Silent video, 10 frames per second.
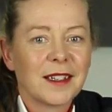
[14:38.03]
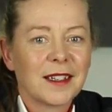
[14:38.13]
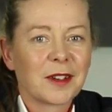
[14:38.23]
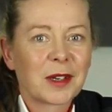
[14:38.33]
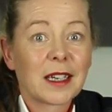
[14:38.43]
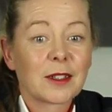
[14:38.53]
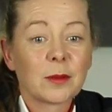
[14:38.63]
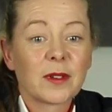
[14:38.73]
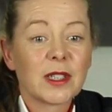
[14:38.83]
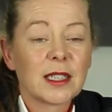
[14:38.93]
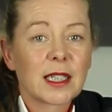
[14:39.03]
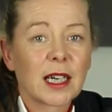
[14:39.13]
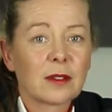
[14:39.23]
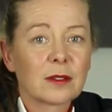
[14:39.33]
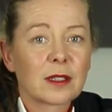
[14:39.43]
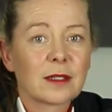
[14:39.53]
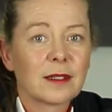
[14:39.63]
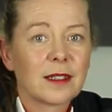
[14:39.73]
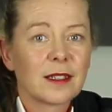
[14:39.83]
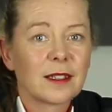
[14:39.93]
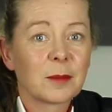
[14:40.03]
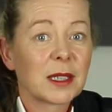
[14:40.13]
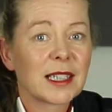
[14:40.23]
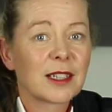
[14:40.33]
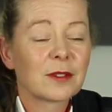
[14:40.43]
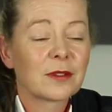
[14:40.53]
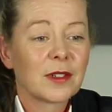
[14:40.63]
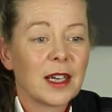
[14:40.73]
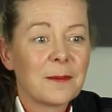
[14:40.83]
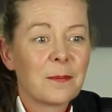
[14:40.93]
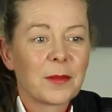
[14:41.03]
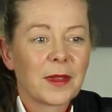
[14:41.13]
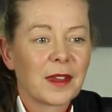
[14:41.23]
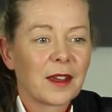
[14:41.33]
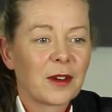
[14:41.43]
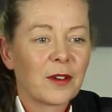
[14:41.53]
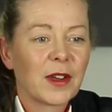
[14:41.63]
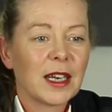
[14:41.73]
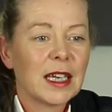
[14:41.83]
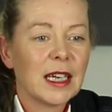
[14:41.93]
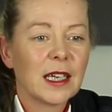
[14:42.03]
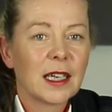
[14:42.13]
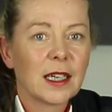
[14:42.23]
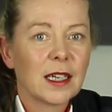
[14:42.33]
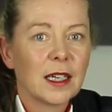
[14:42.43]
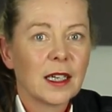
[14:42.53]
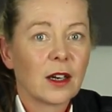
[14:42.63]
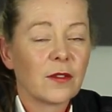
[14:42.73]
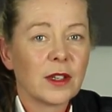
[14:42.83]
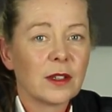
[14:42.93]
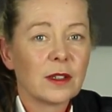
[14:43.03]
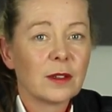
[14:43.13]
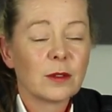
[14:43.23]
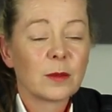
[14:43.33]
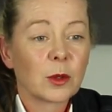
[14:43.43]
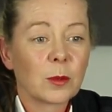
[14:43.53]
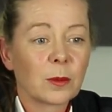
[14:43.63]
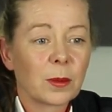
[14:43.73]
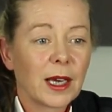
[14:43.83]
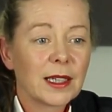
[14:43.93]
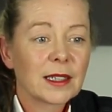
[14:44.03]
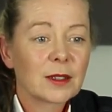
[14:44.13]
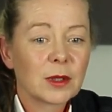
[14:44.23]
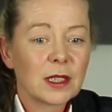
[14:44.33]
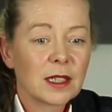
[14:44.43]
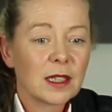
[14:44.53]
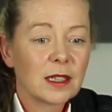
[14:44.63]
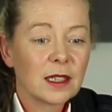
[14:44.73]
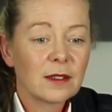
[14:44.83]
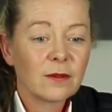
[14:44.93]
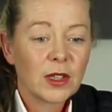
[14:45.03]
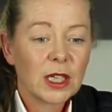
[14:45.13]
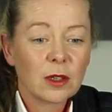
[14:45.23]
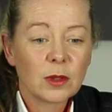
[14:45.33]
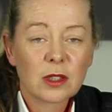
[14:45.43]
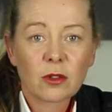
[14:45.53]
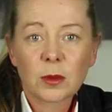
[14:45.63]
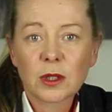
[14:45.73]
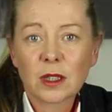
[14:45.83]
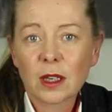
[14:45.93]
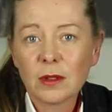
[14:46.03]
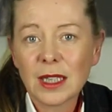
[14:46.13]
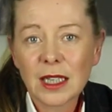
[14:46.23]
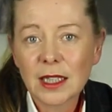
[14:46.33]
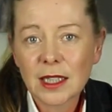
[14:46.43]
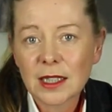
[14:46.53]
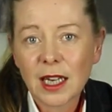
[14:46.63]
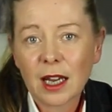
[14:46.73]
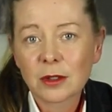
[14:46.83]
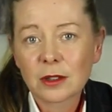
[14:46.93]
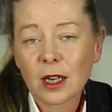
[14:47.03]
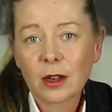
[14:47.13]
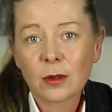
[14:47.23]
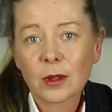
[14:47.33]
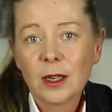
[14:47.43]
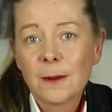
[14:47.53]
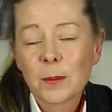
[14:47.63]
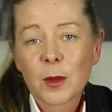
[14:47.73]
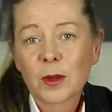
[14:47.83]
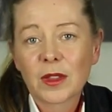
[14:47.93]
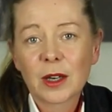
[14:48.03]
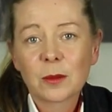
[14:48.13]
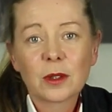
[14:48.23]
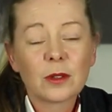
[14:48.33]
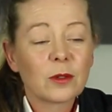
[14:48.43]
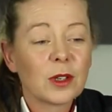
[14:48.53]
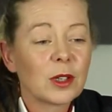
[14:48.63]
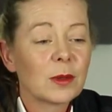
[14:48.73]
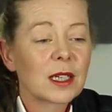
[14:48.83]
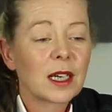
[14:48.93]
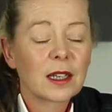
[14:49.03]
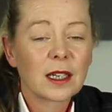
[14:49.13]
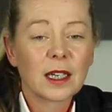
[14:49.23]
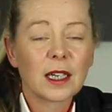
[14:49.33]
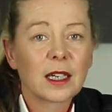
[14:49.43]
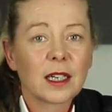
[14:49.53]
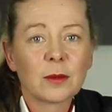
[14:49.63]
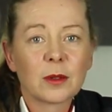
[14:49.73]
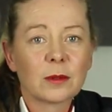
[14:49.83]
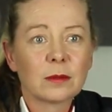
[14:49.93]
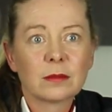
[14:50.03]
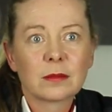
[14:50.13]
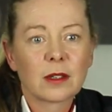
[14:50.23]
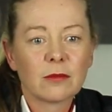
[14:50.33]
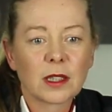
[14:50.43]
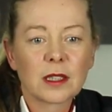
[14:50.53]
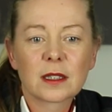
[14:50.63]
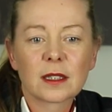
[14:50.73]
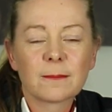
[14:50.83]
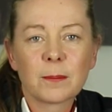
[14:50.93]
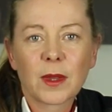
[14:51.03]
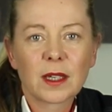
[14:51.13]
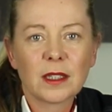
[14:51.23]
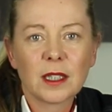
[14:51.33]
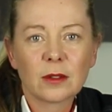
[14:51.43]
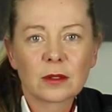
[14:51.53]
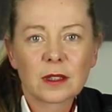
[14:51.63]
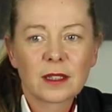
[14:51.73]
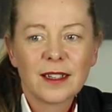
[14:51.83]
Okay, I do have a discount myself off any of the SmugMug plans, which is in the video description. You don't need any discount code with that one. All you do is click the link and it will register and deduct